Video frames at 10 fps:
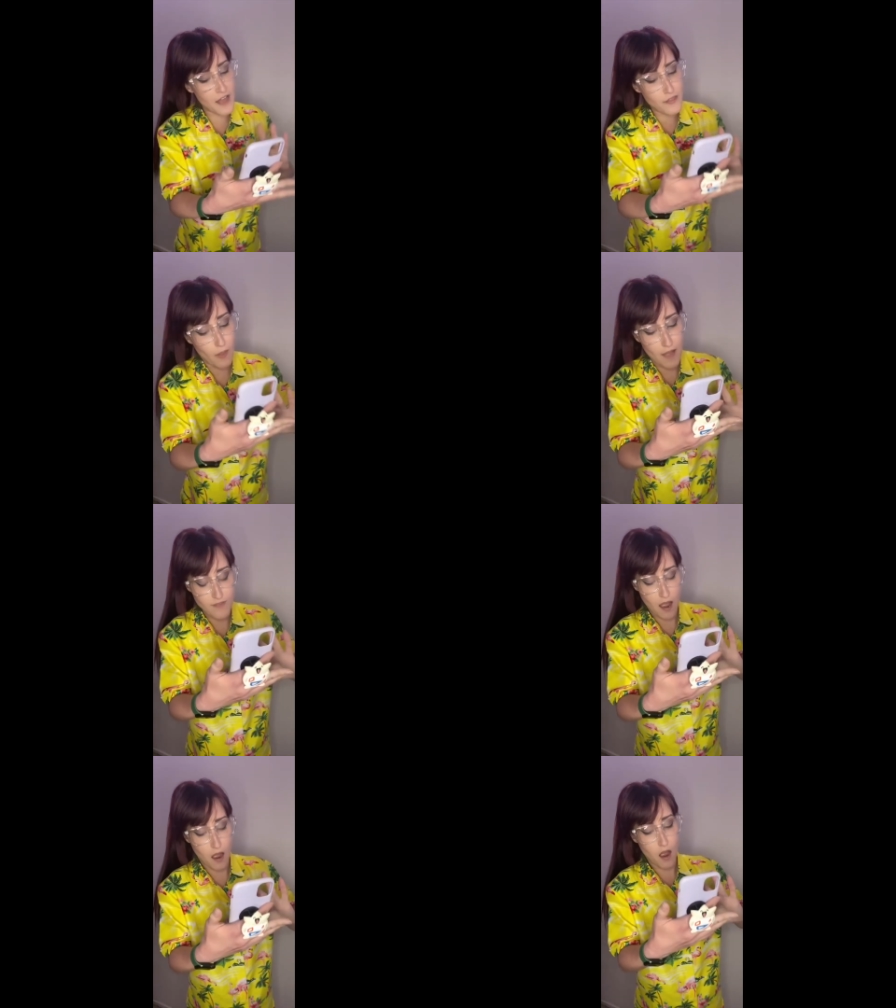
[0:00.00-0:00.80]
end the live
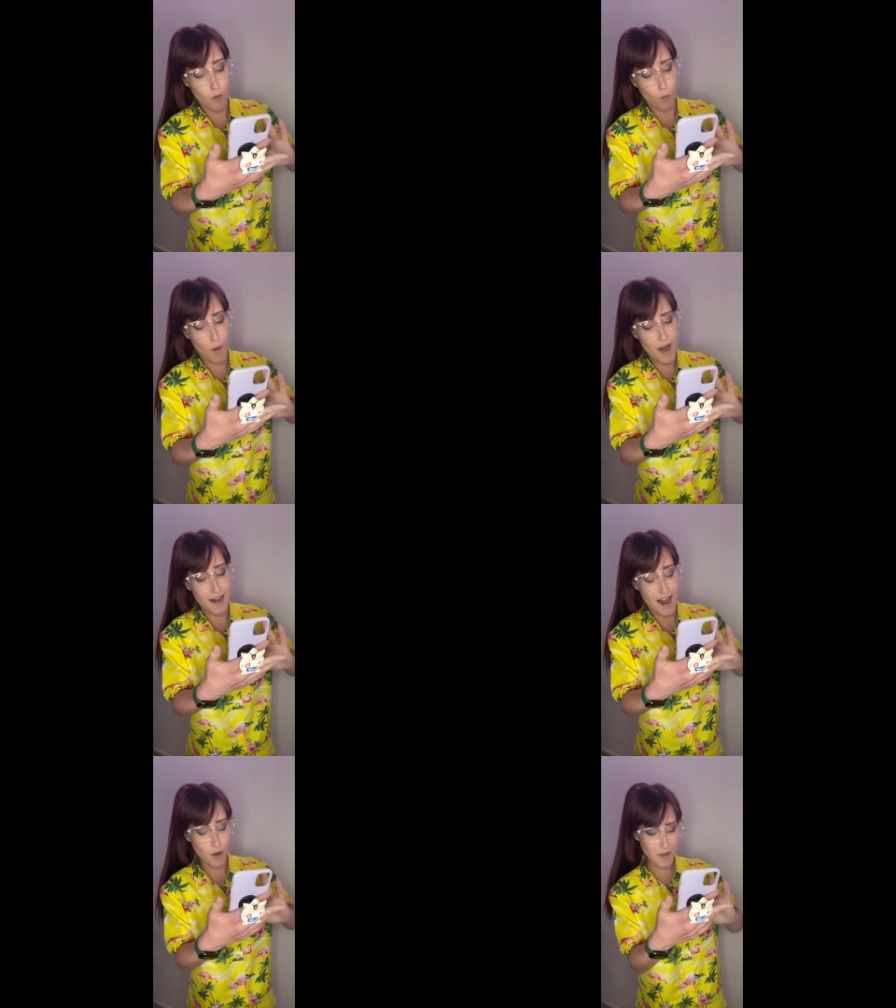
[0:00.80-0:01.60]
now. Wait,
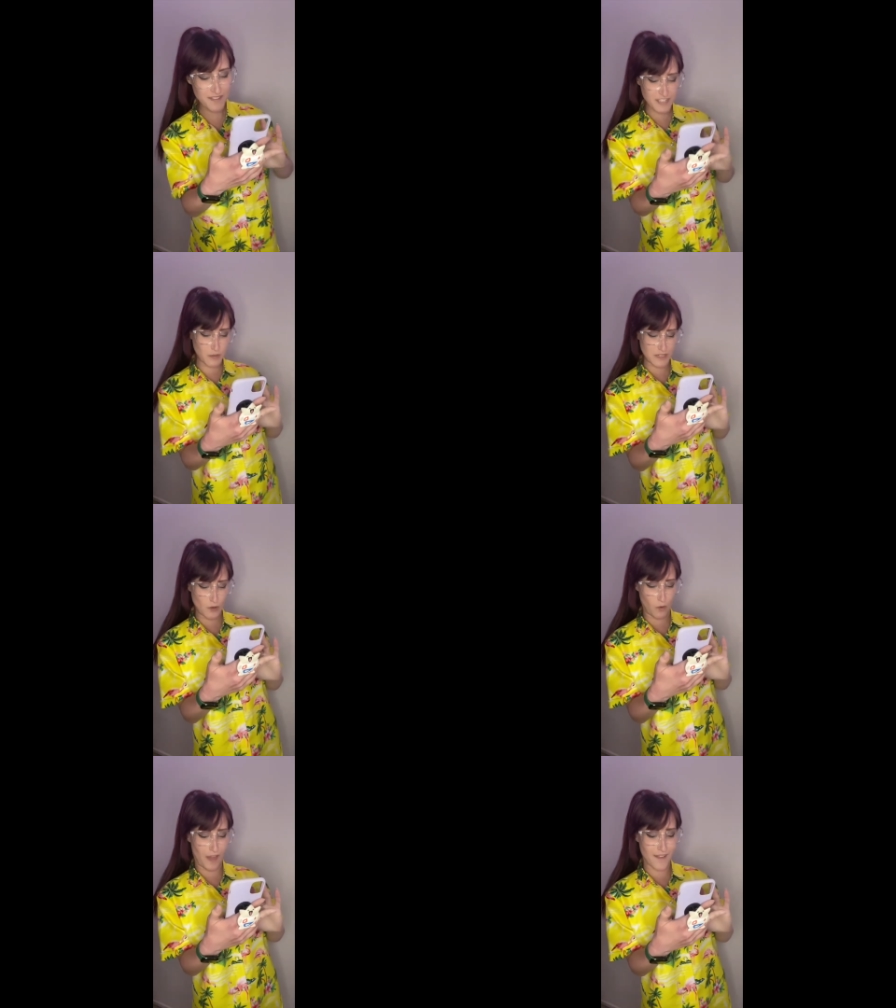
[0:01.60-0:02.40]
Eda wants to do a
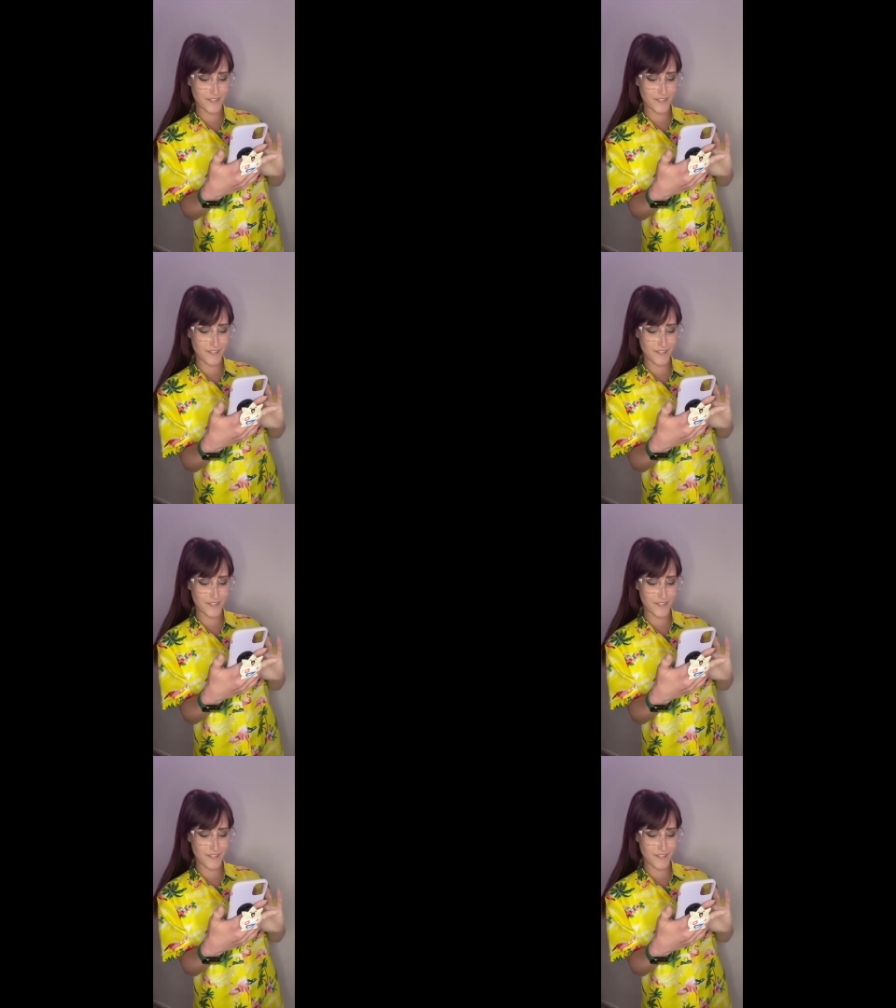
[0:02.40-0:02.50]
dual live